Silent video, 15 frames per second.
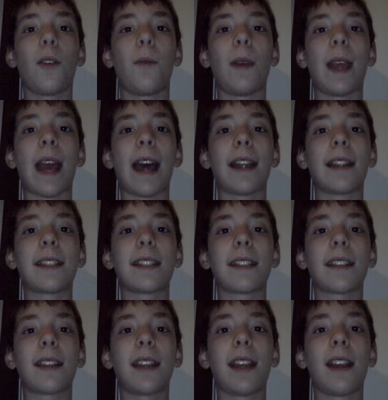We had to
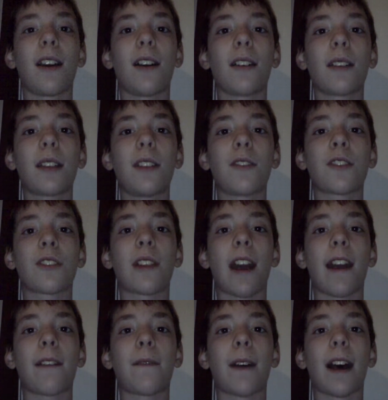delete all the user
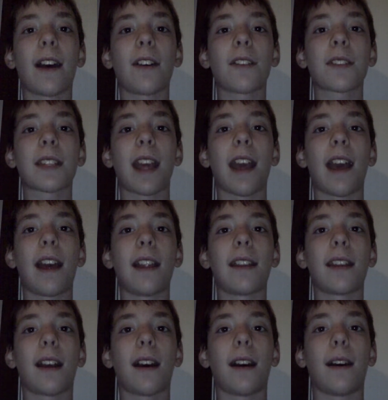data files and